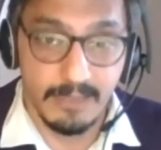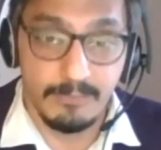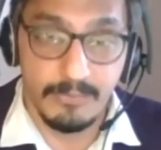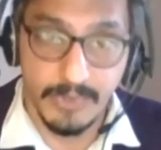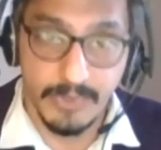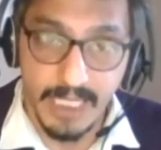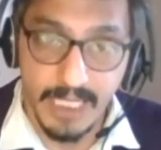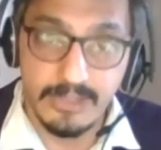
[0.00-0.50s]

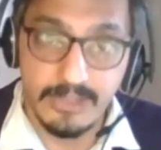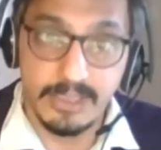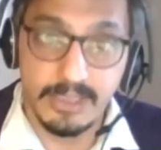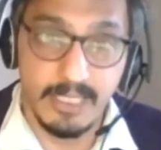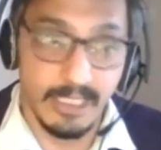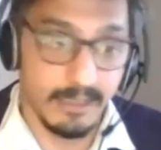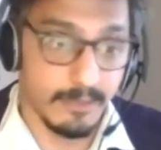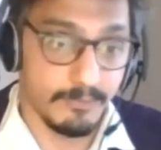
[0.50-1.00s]

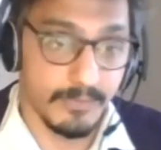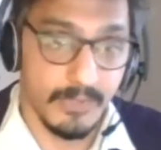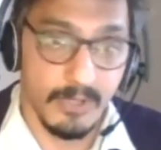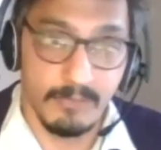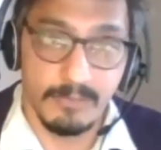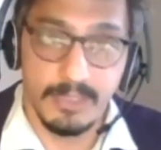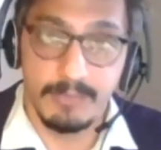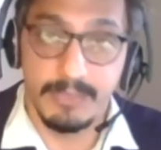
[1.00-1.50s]
potential and the
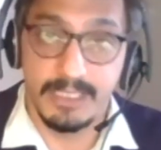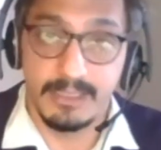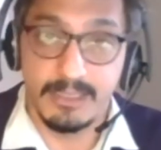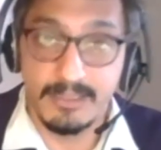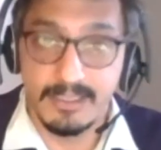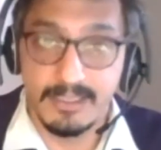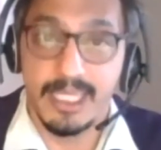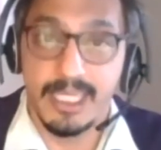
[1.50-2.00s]
problem in the
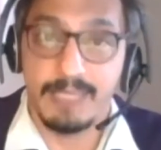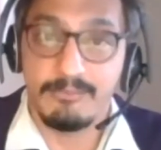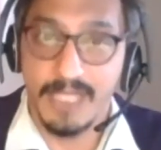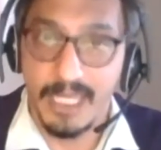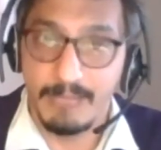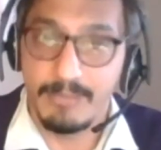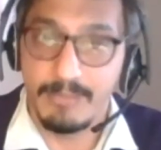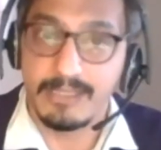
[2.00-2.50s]
same
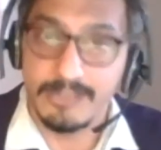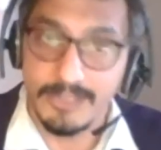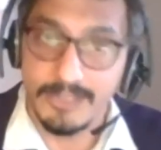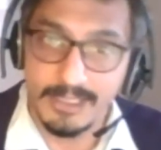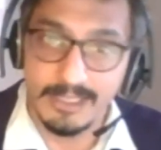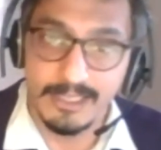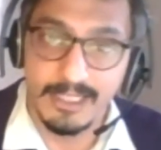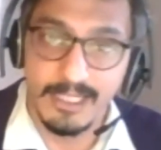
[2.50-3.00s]

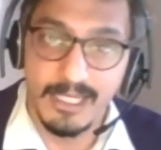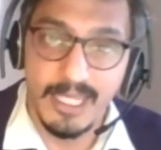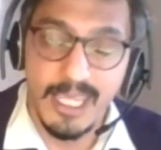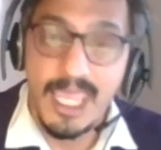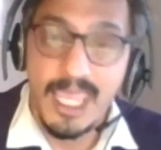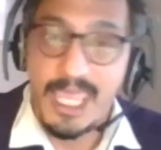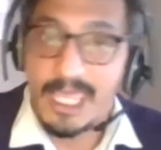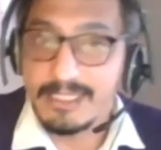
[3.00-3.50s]
dimension.
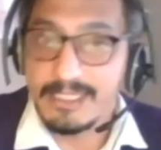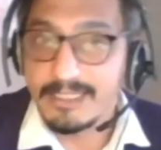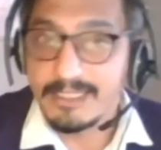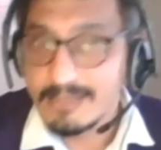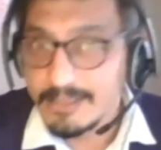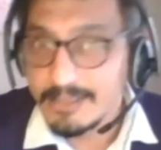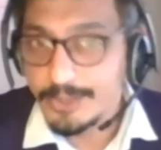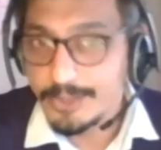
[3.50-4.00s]
And the
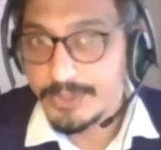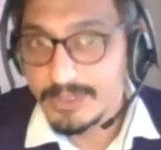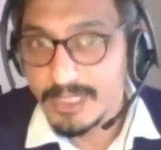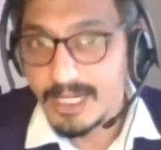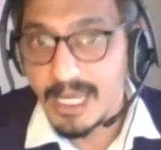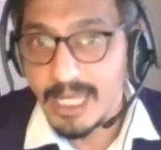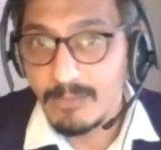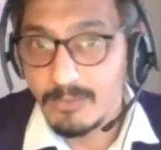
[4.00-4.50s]
institution
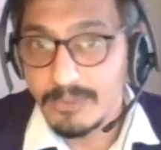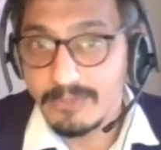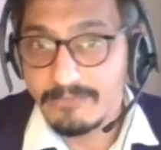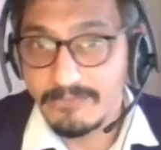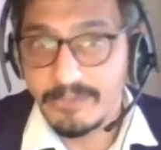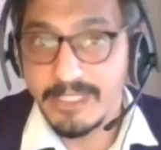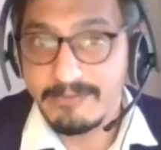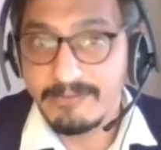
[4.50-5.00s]
that I work
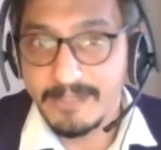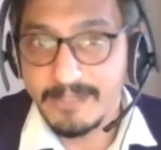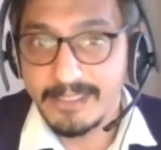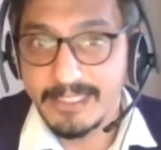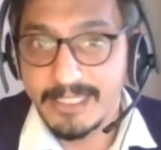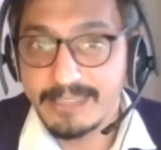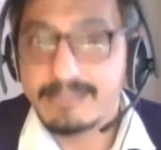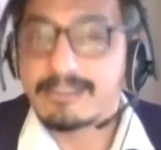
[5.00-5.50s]
for,
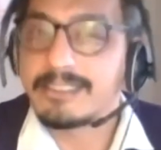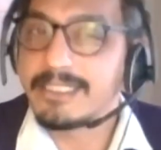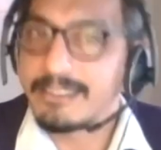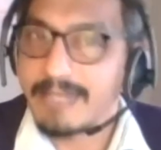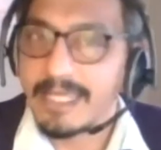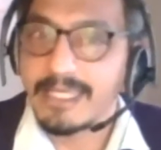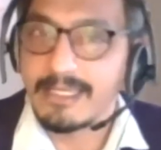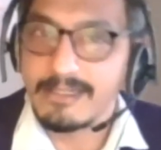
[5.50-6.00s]
IFAD, has really
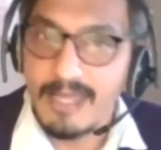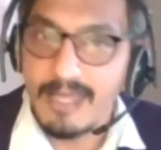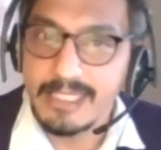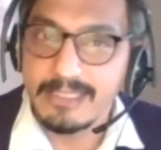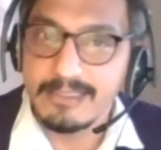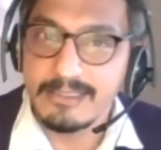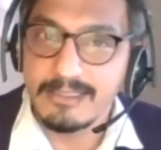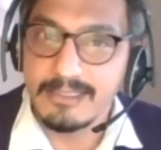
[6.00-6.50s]

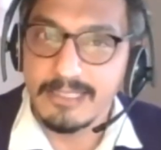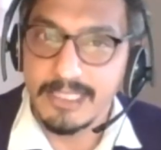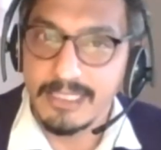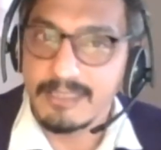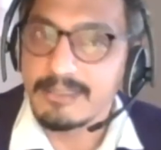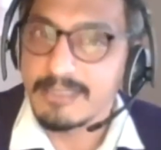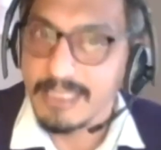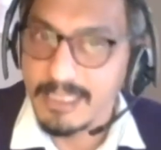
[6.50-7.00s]
recognized
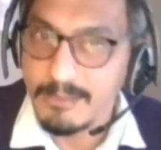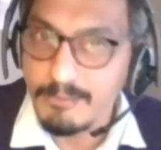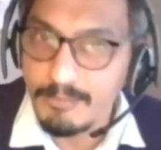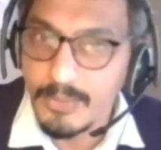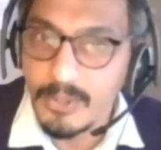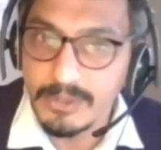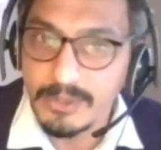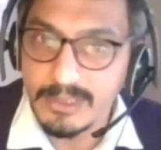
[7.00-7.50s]
the
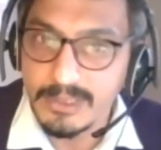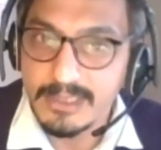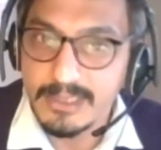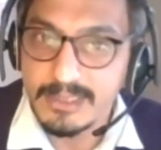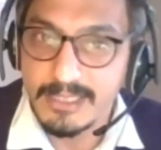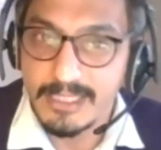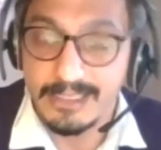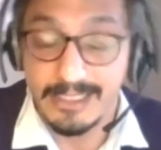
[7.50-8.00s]

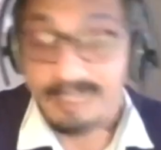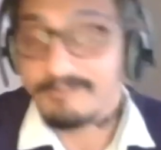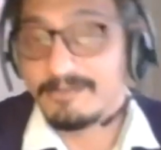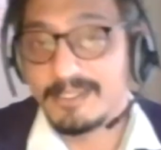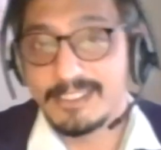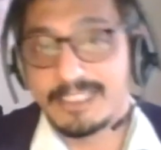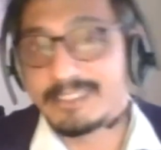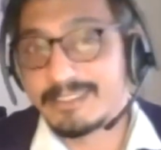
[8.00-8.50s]
importance, and
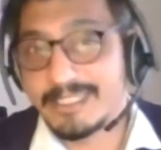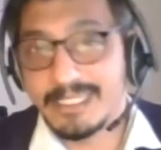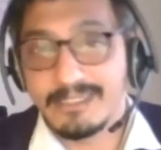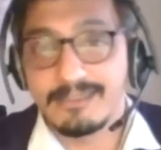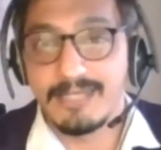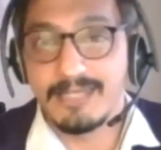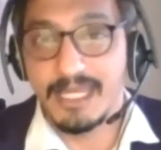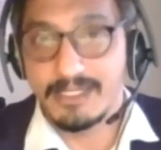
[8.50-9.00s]
IFAD is the
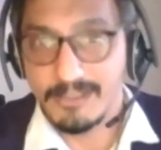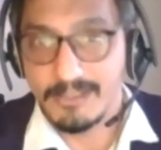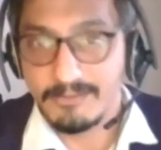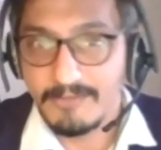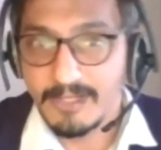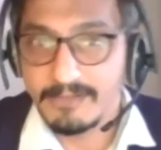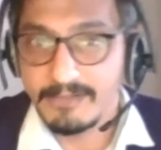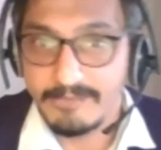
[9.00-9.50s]
International
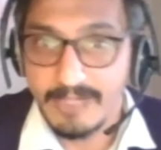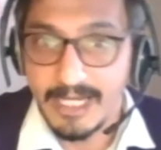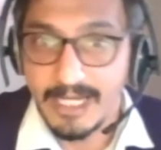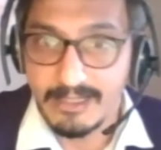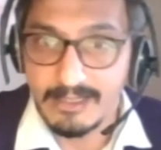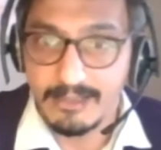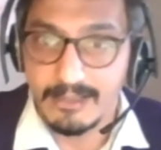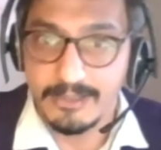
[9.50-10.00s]
Fund for
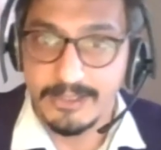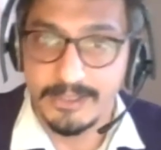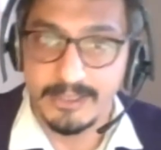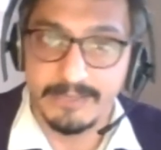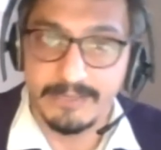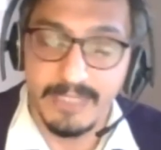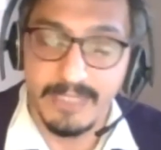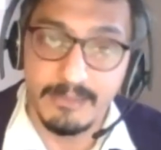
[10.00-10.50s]

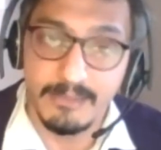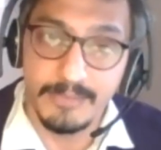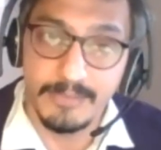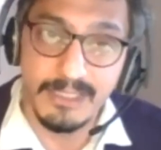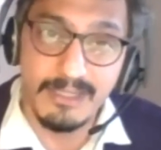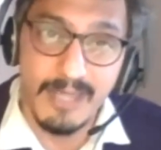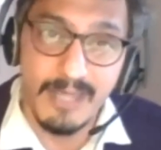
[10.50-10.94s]
Agricultural Development.